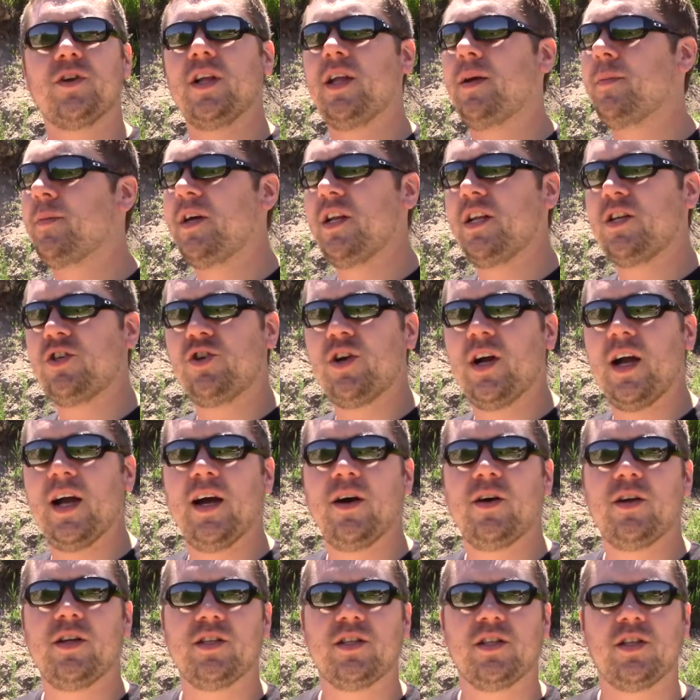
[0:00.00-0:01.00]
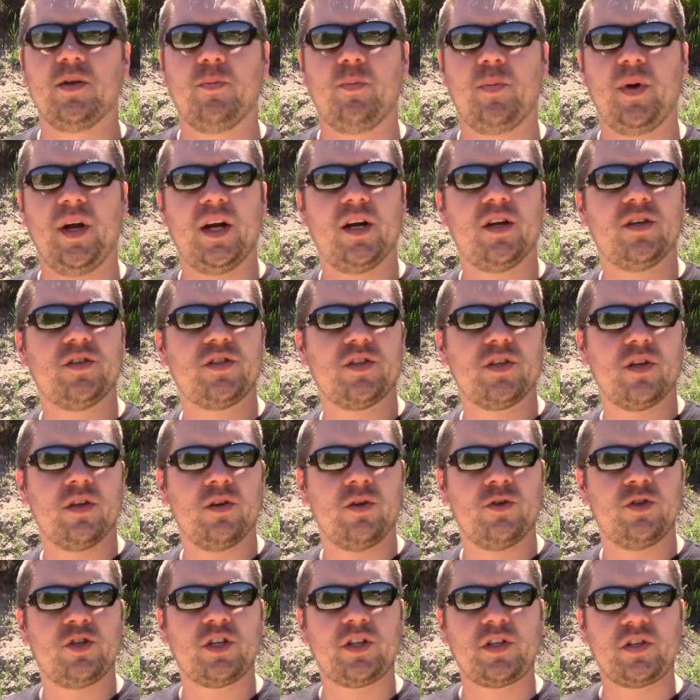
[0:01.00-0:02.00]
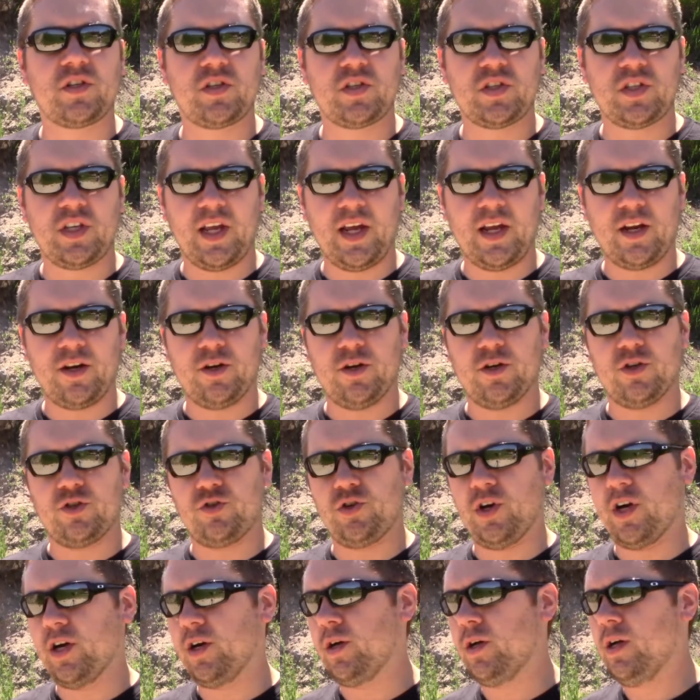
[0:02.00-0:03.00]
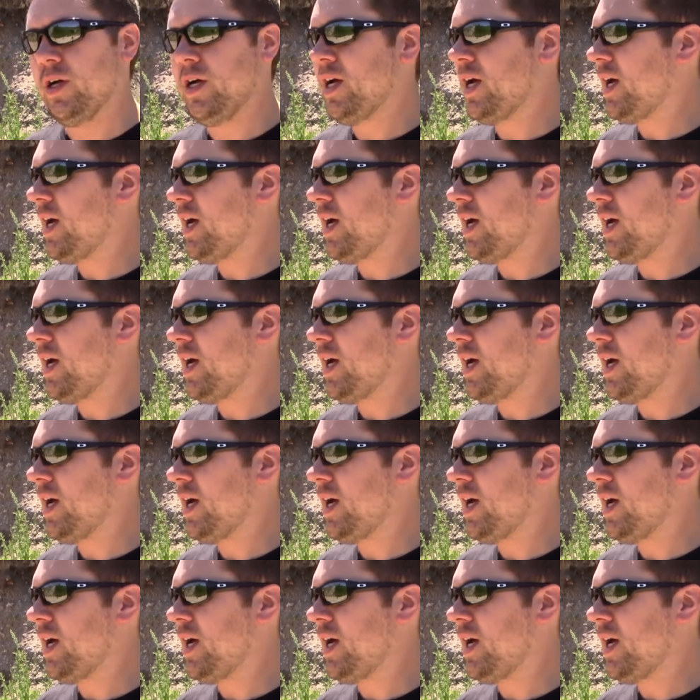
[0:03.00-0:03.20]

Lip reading: I'm going to try out is the Bear Solutions standard drill.